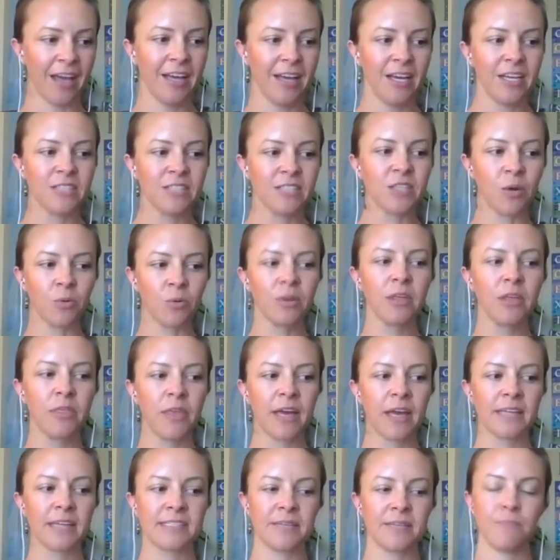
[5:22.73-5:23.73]
So I really think
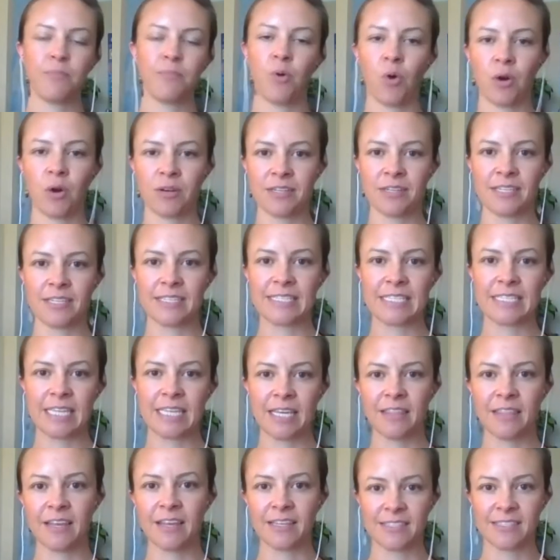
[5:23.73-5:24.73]
it's important to see
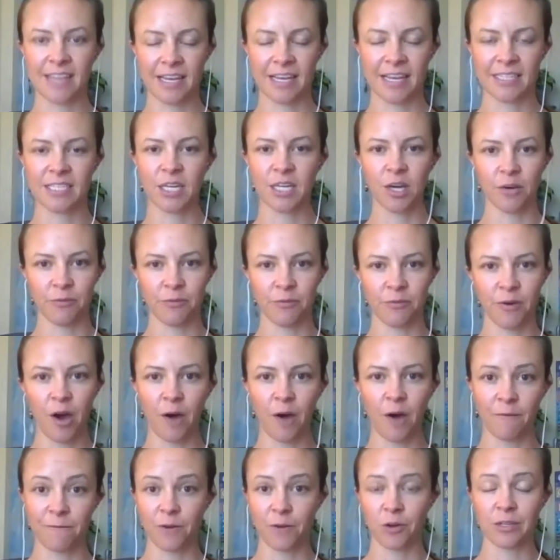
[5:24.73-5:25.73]
this idea
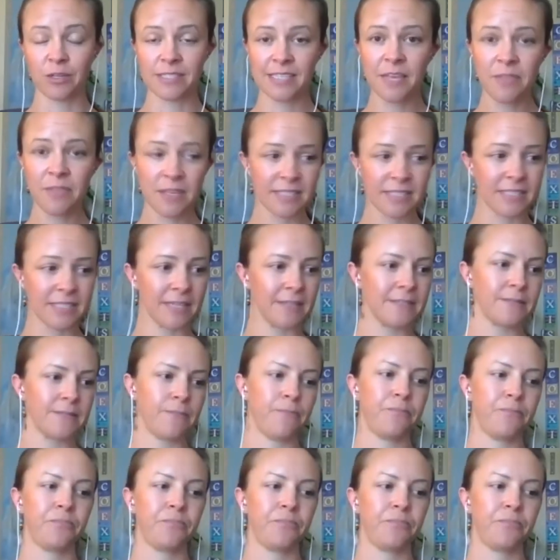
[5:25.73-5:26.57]
of, photosynthesis.